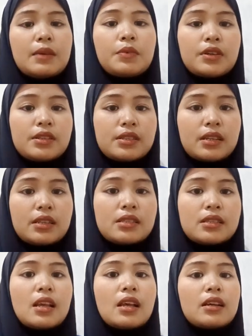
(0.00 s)
A
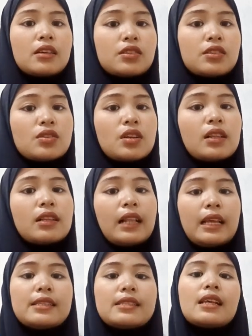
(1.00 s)
person's social
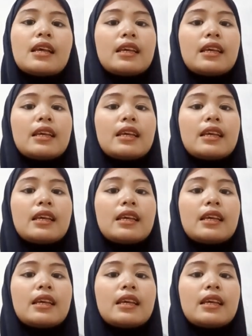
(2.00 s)
class